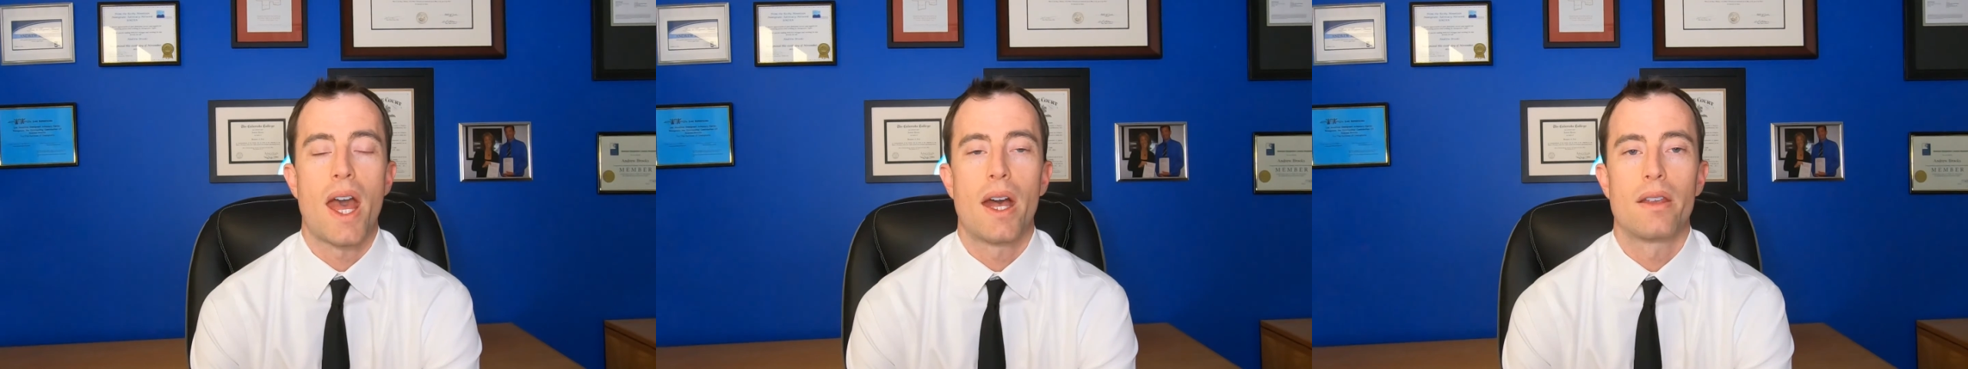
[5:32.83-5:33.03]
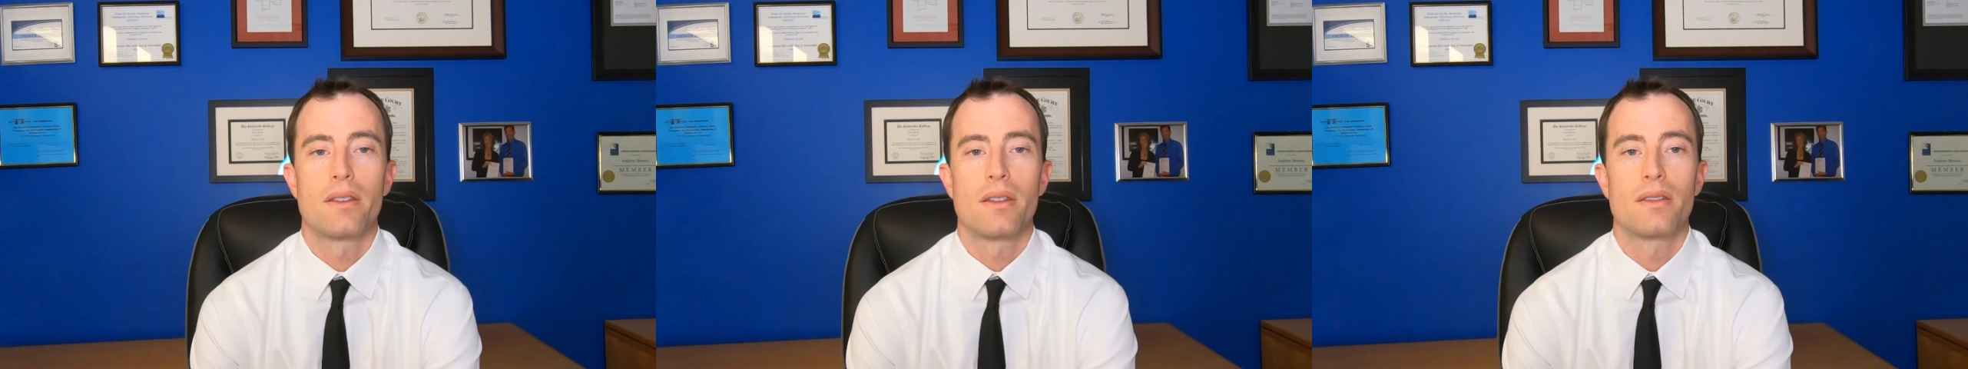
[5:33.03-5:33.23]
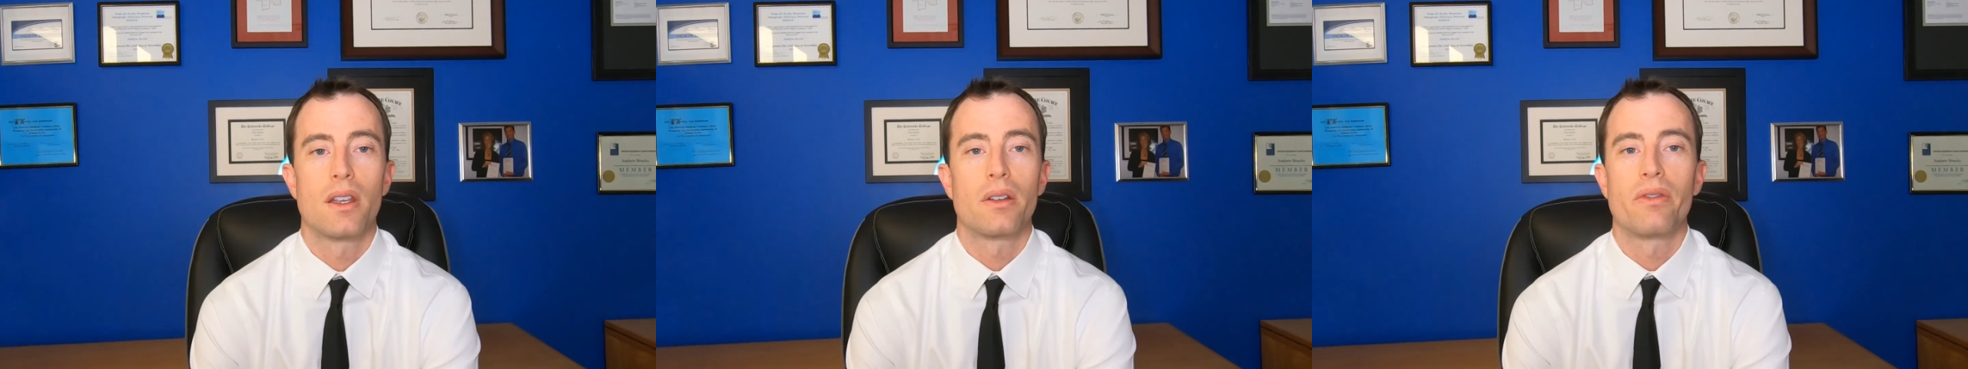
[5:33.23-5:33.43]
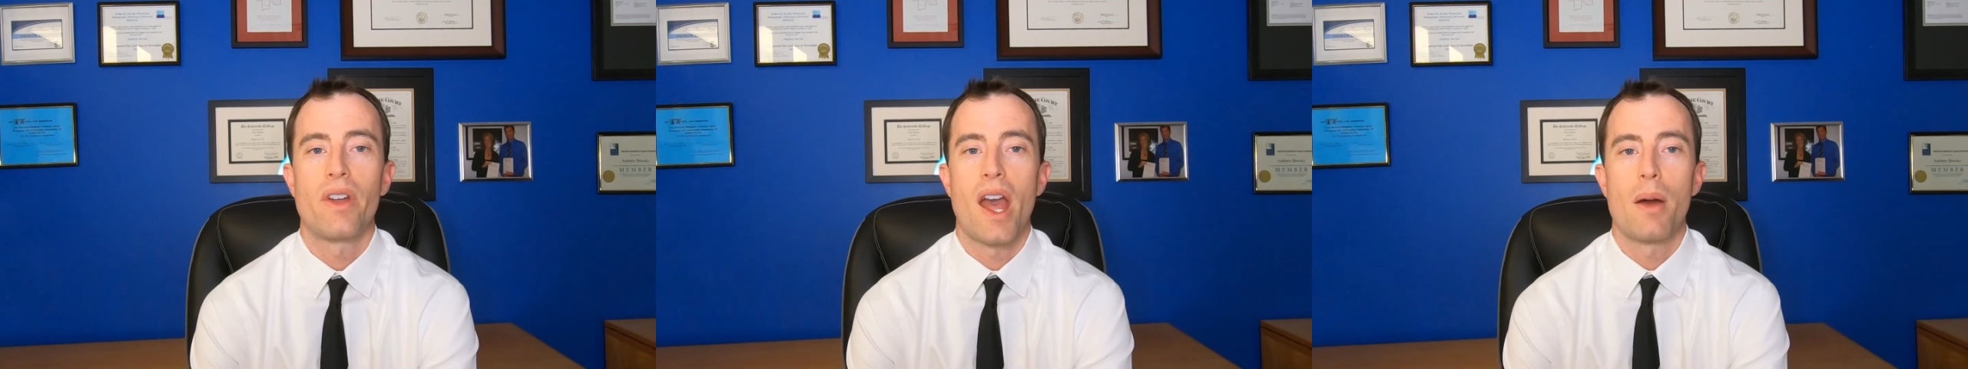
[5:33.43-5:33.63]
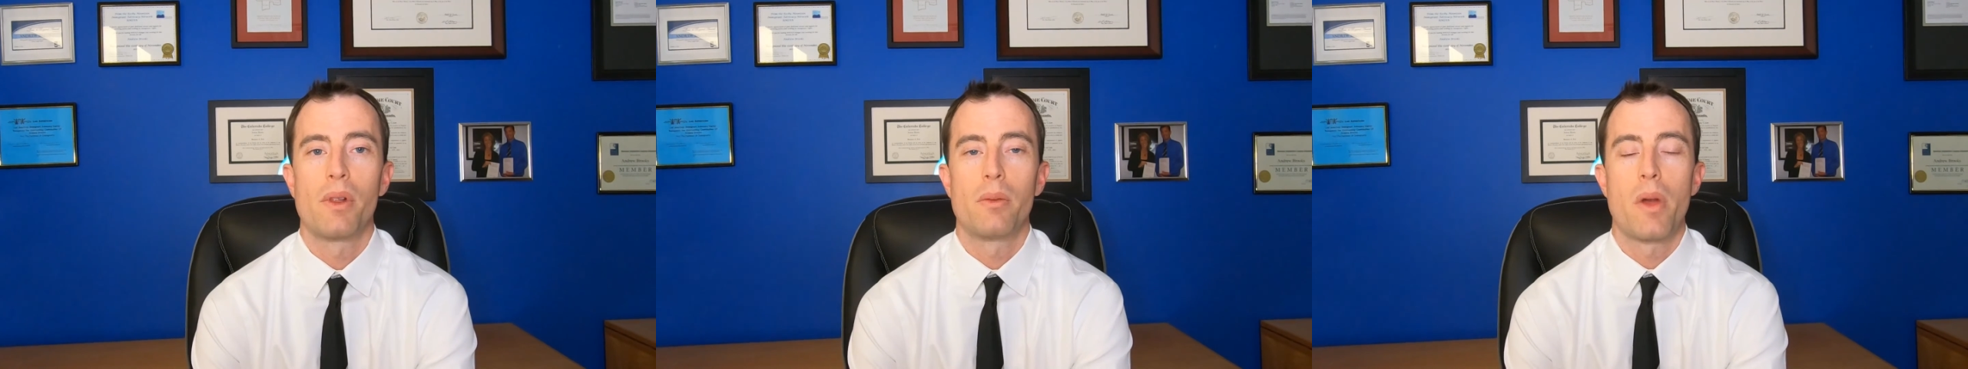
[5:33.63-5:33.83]
has a sick
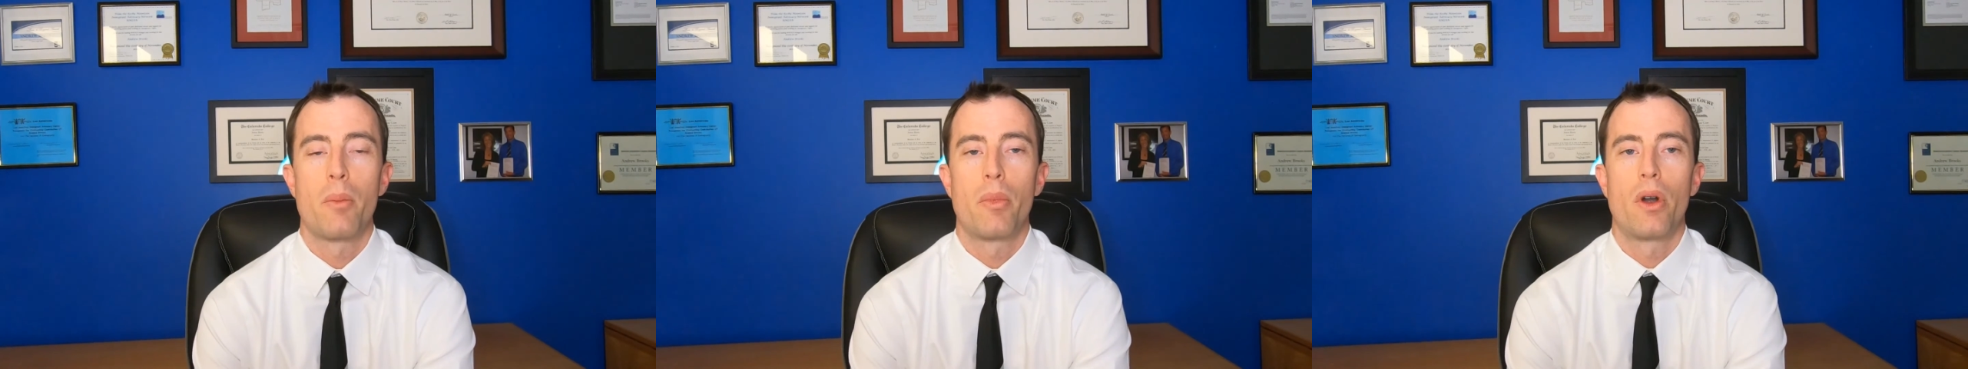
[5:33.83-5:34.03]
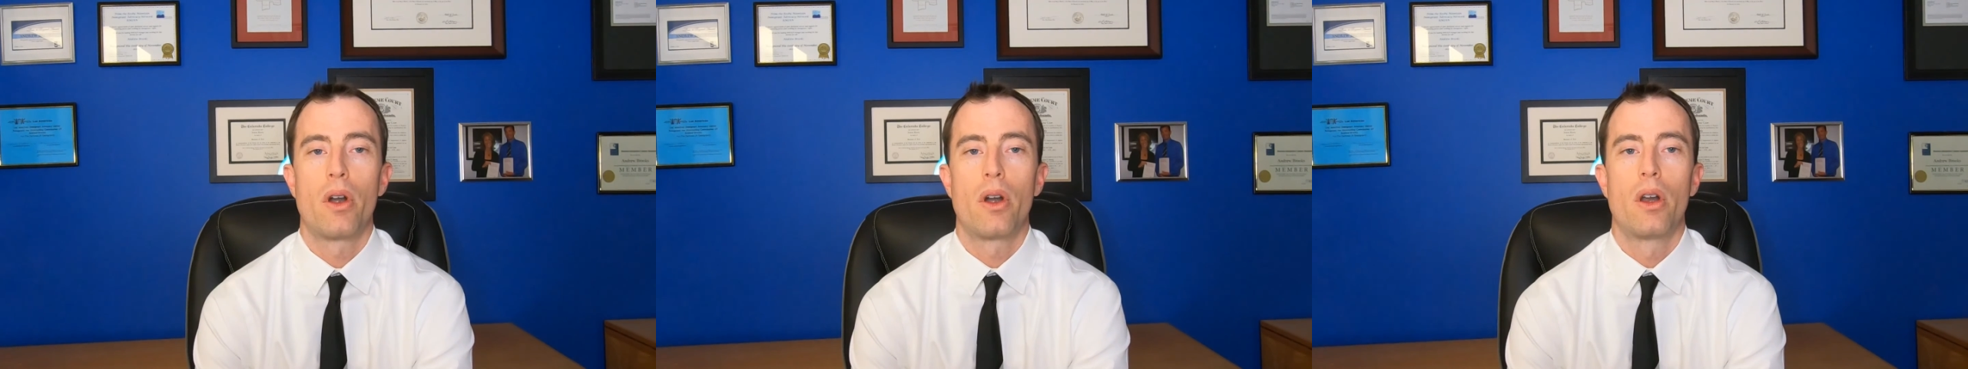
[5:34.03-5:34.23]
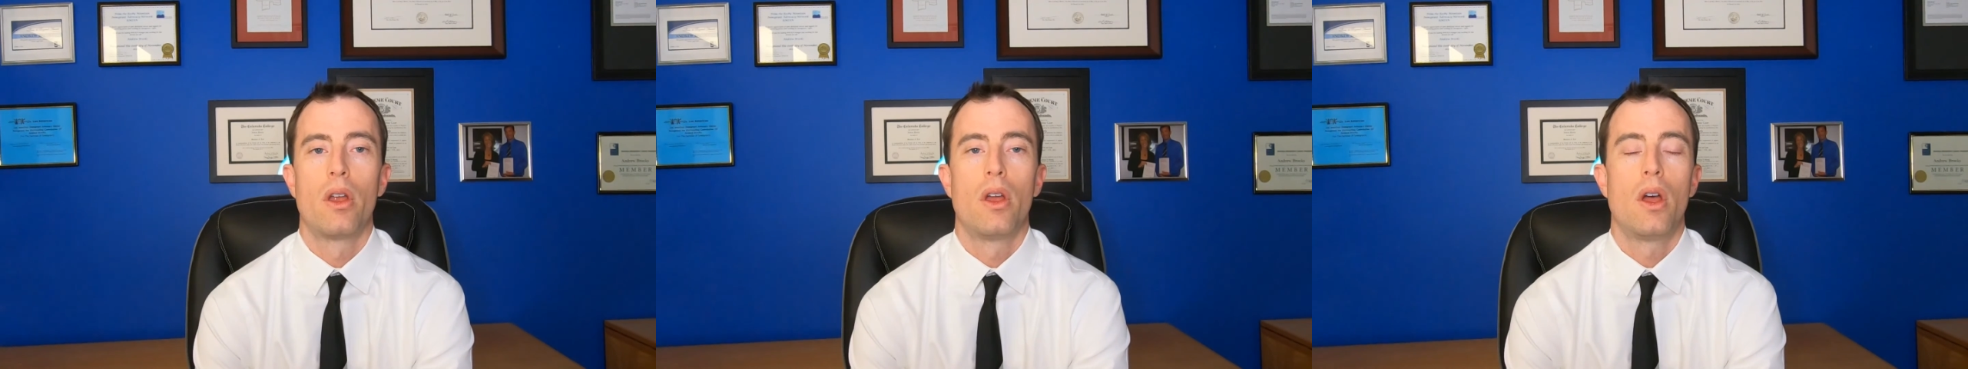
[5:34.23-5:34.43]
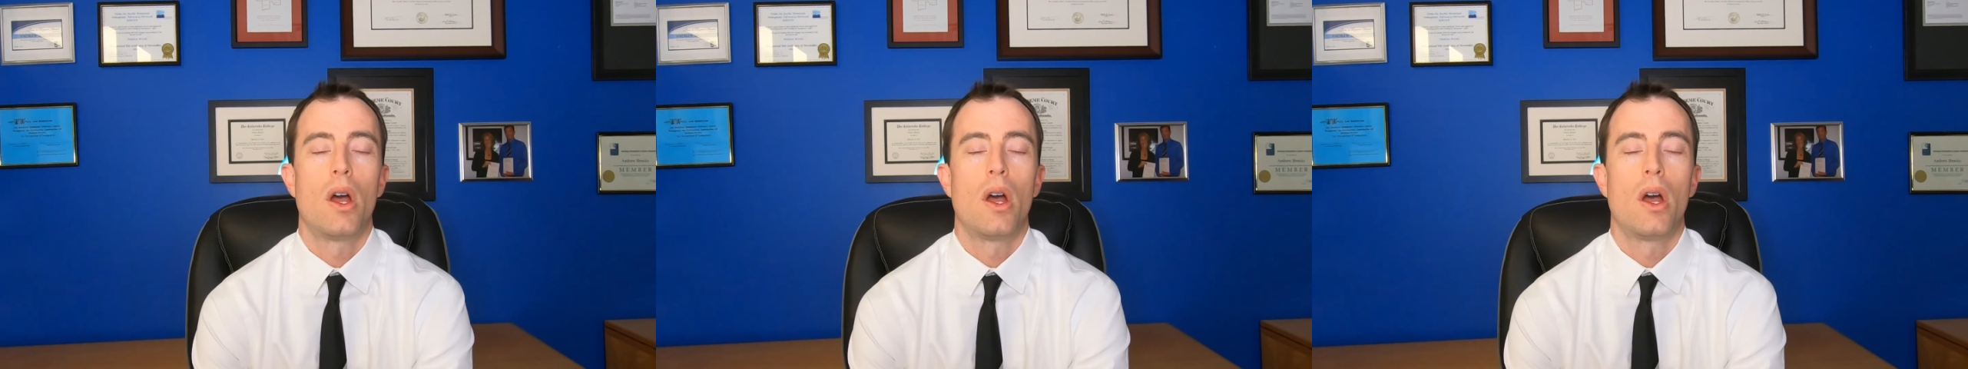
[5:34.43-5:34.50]
family member,